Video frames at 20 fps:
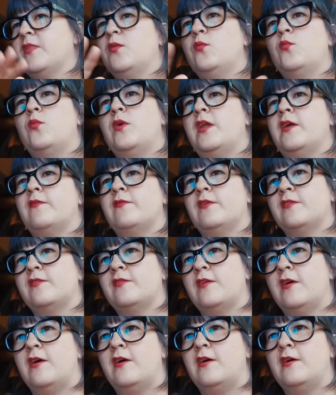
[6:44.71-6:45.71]
whatever
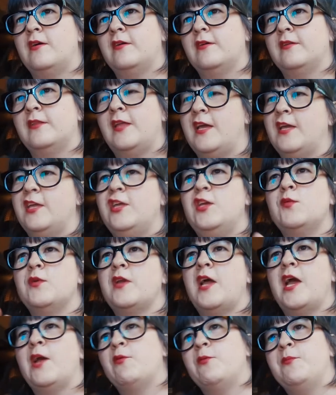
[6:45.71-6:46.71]
song, like You and
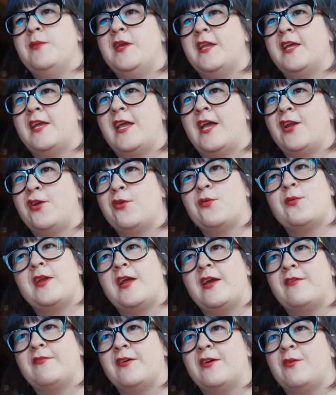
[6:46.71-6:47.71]
I Will Meet Again or
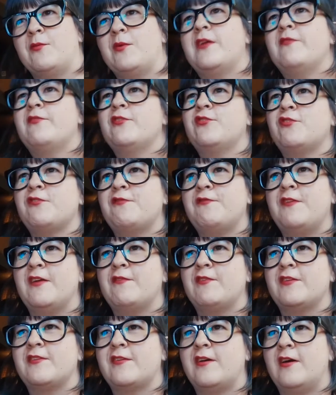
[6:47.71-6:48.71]
whatever, whatever's your
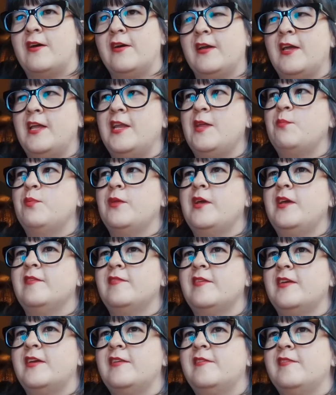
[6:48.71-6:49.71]
favorite song, and he plays
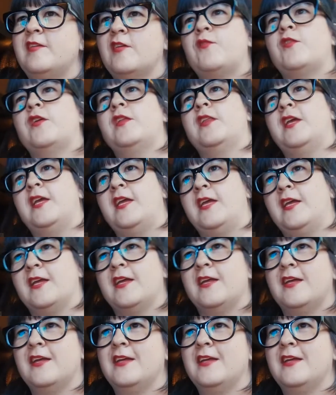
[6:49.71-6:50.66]
it differently.